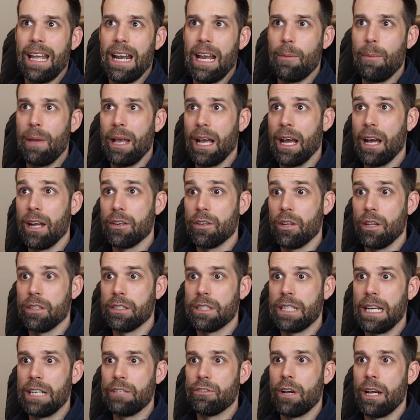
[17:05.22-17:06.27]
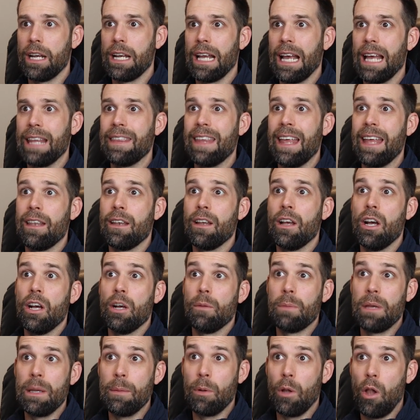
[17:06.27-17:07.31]
can I make $100 day trading? And then
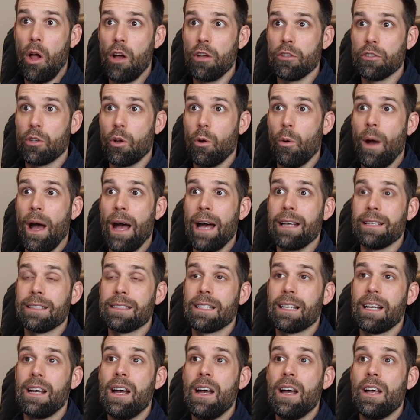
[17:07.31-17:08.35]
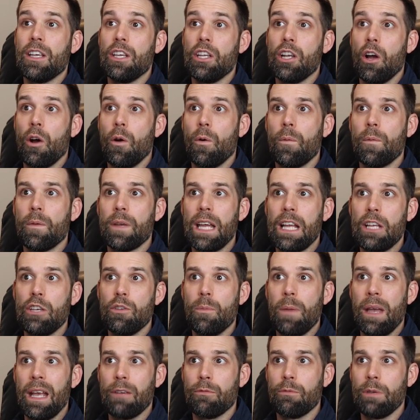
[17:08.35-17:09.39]
people also ask, can you
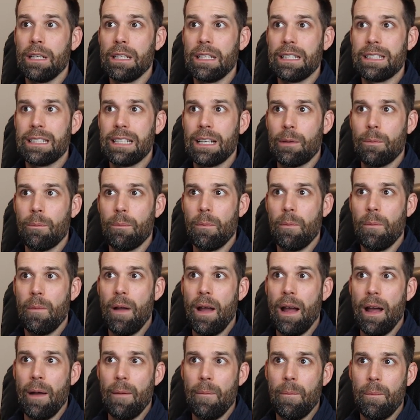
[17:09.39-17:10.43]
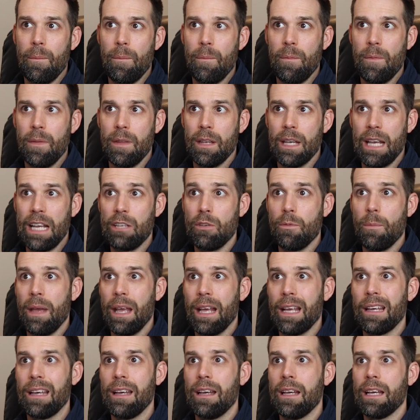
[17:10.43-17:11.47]
make realistic, can
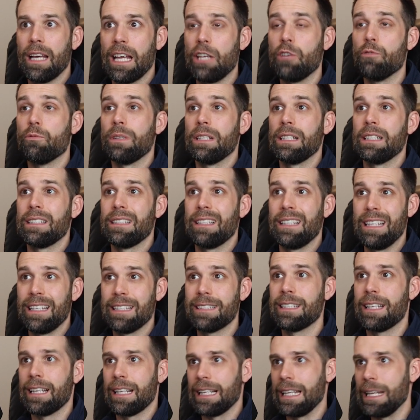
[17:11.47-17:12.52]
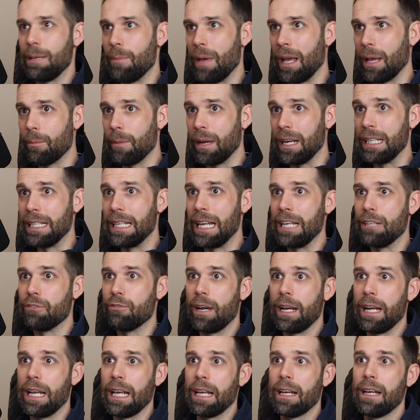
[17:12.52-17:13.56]
you realistically make money day
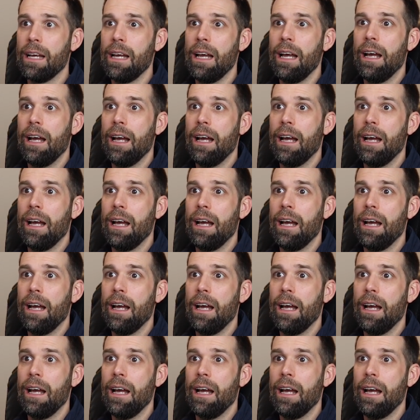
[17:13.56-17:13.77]
trading?